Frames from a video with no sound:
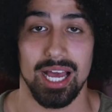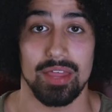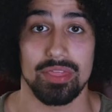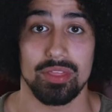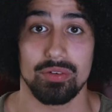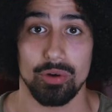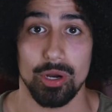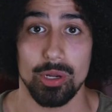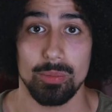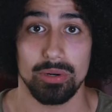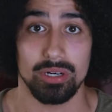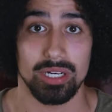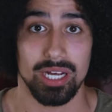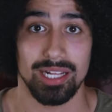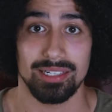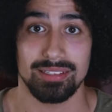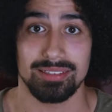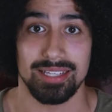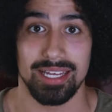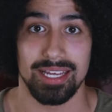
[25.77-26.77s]
and the robot
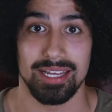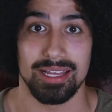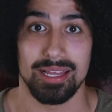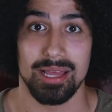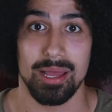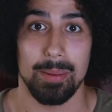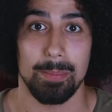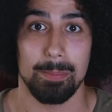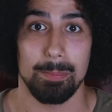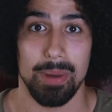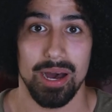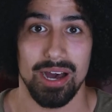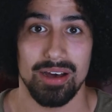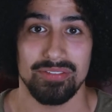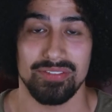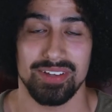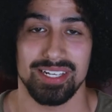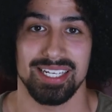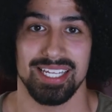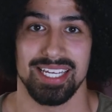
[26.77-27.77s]
cuts it
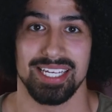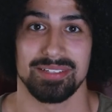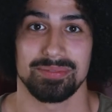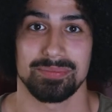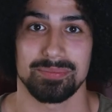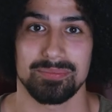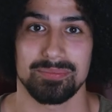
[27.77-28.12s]
perfectly.